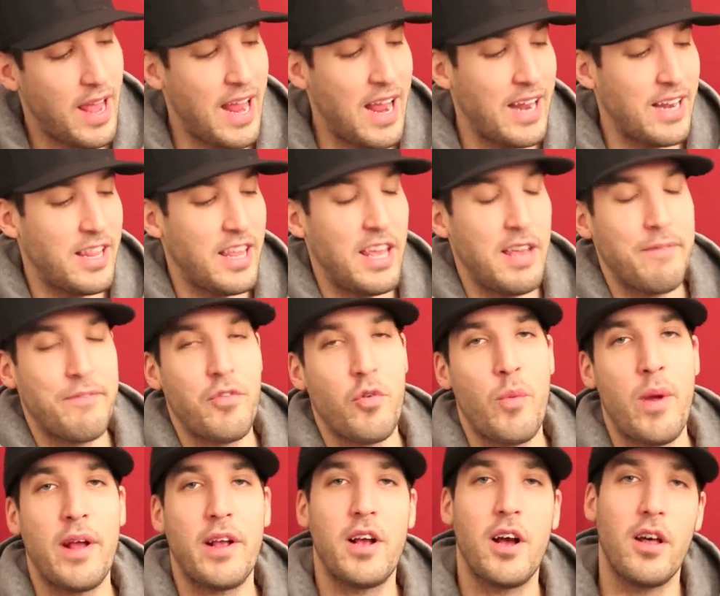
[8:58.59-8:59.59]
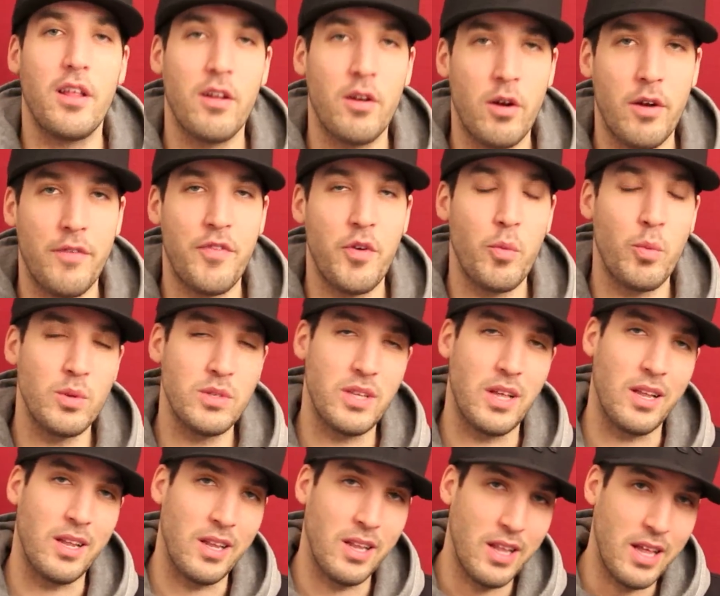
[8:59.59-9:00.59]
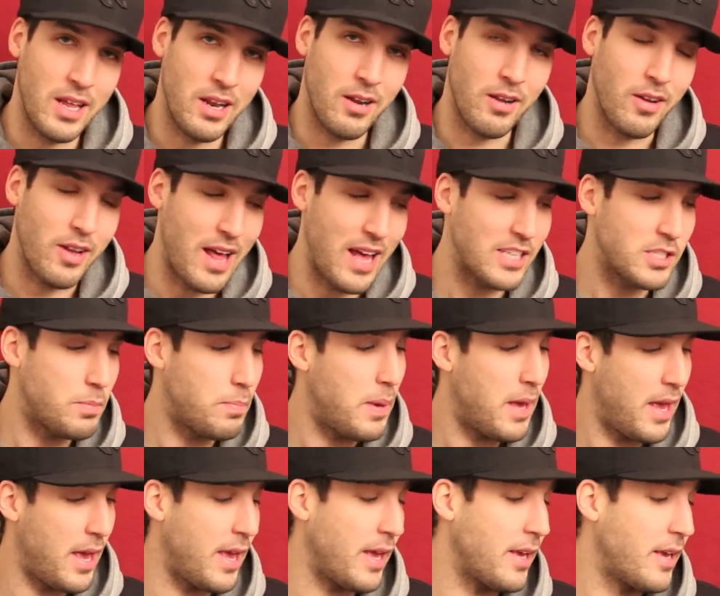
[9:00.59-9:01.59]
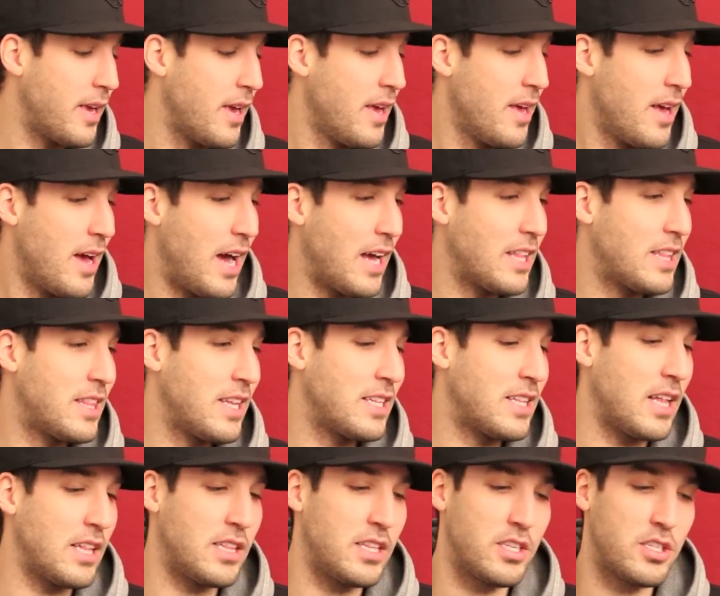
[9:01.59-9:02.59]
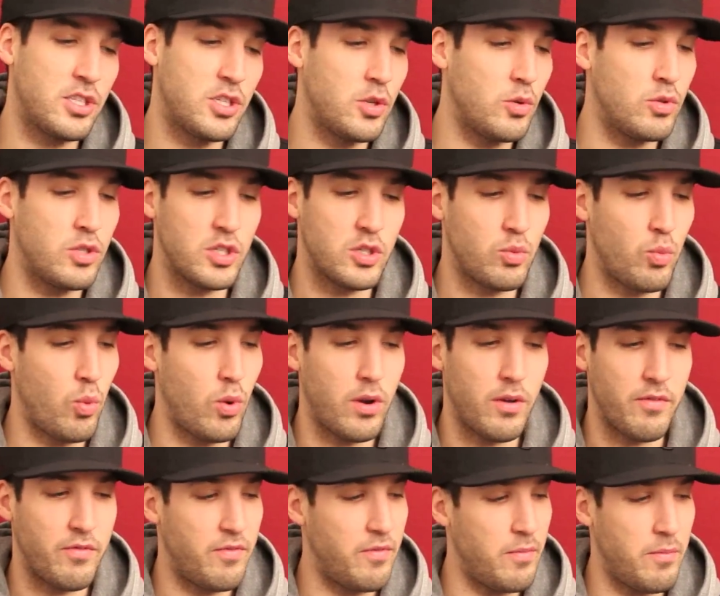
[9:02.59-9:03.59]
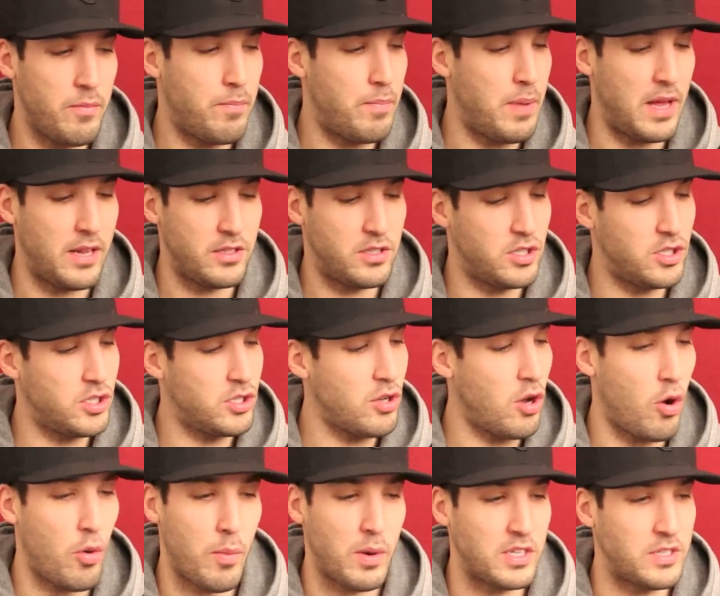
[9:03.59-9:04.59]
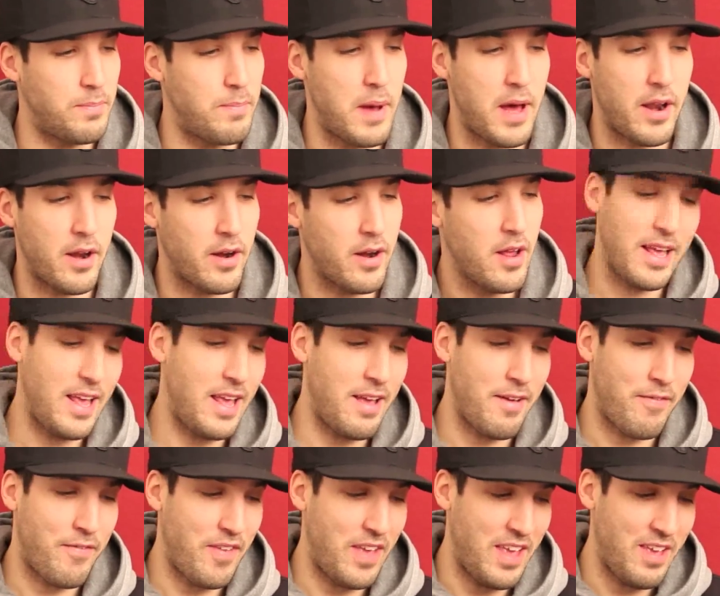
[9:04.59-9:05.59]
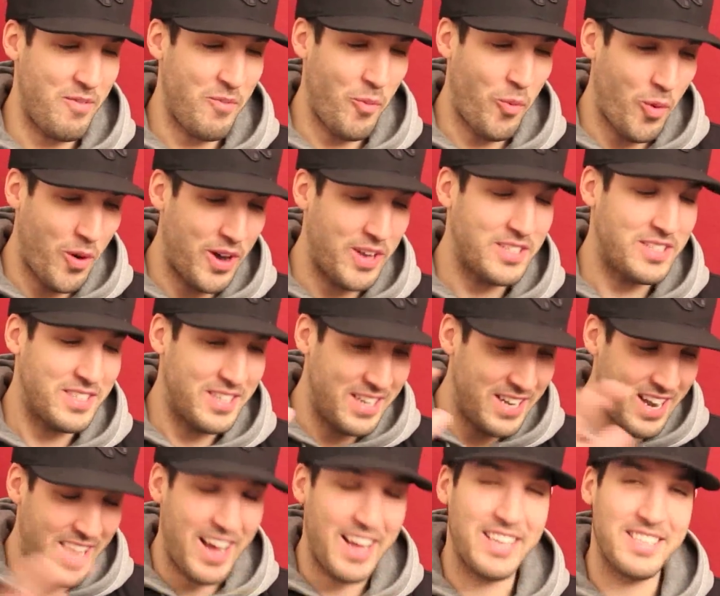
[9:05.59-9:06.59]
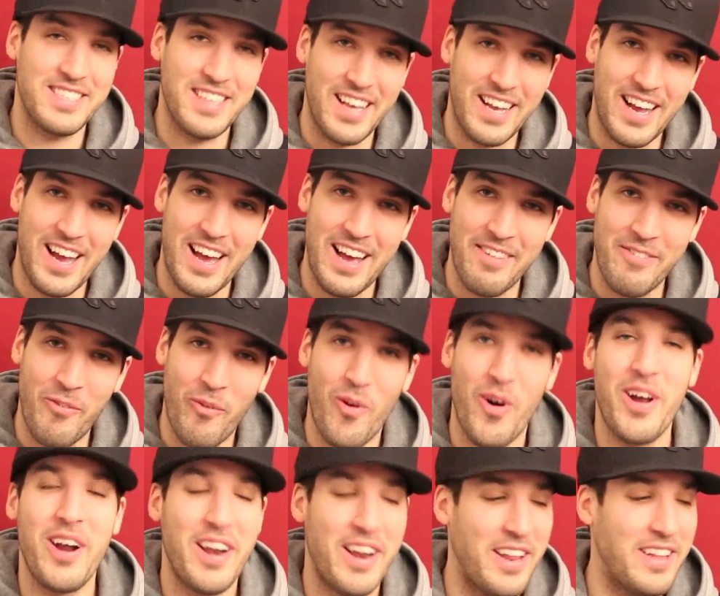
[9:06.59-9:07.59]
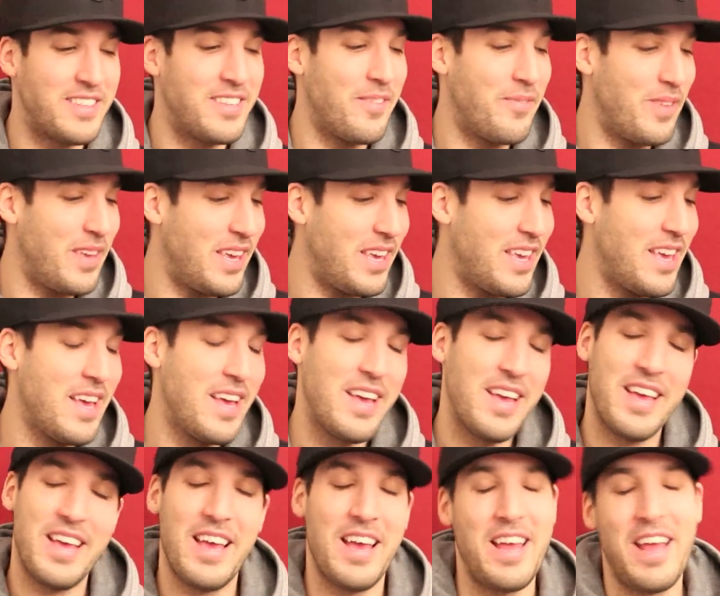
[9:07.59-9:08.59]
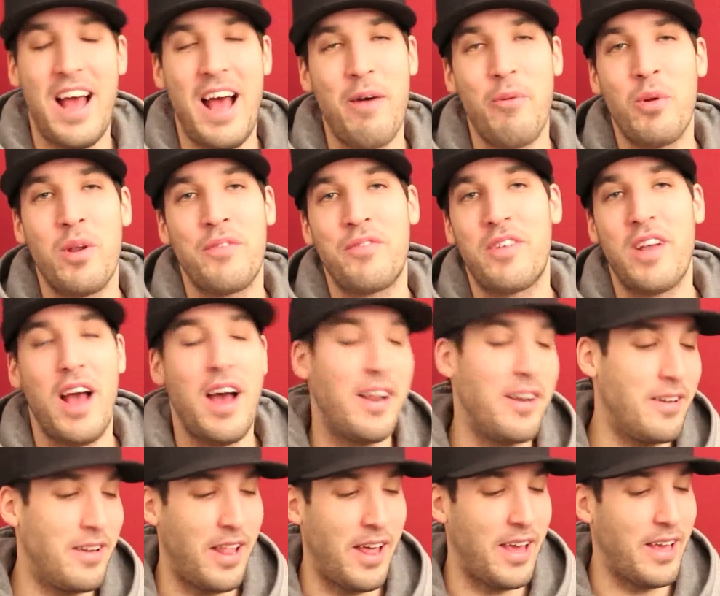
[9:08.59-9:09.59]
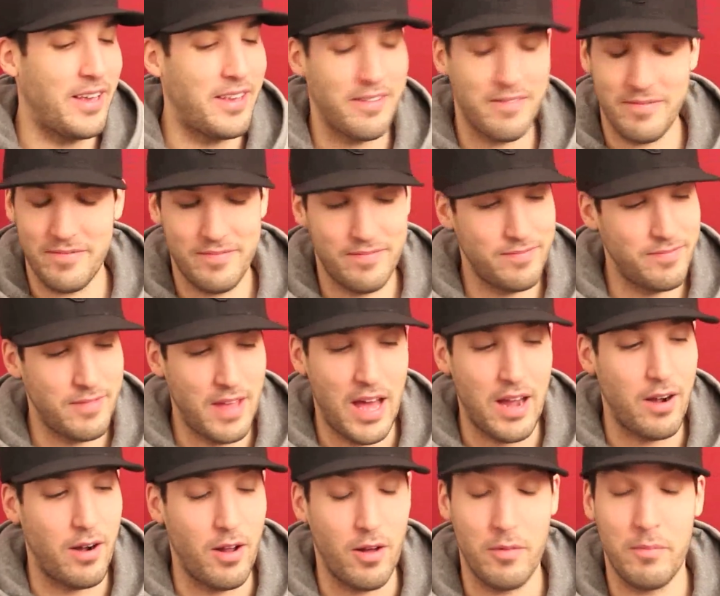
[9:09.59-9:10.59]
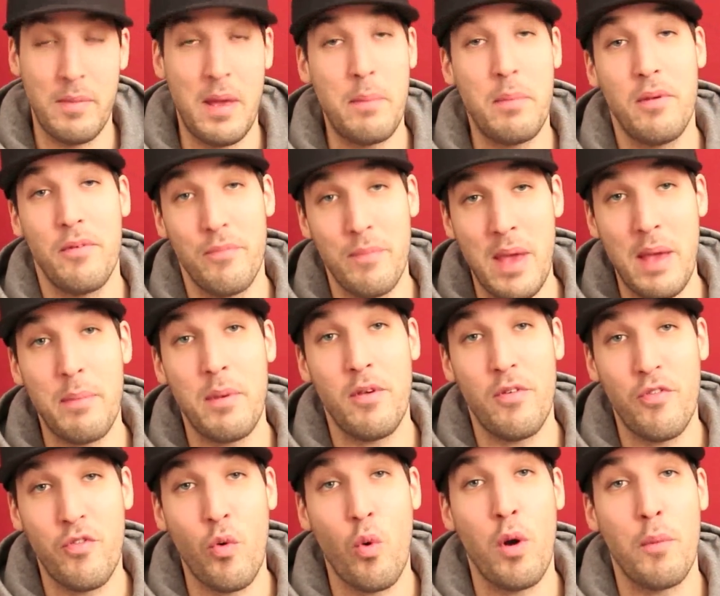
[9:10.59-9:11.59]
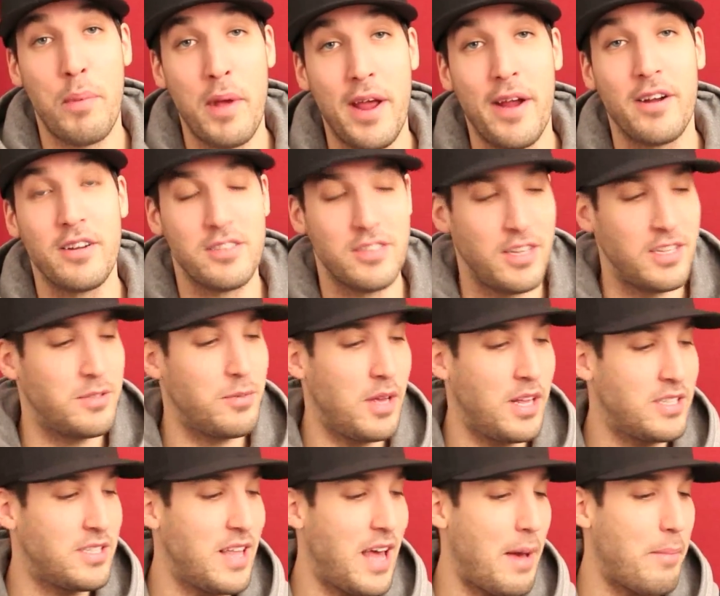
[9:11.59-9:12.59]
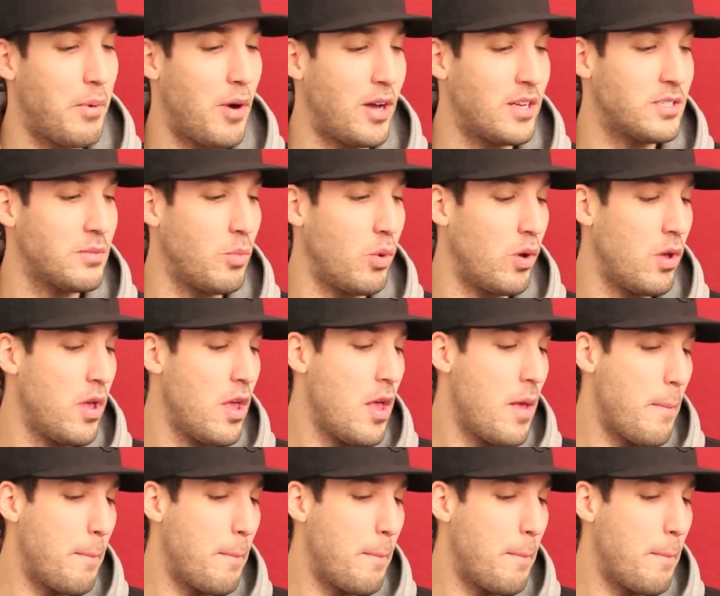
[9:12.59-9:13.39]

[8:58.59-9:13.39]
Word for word: And the infrared color, if it was a little less pink, I think that this shoe just would have been so much better. If it was nice like I wanted it to be, it, I would have gotten like, I don't know, maybe maybe four pairs. It's, it's that possible.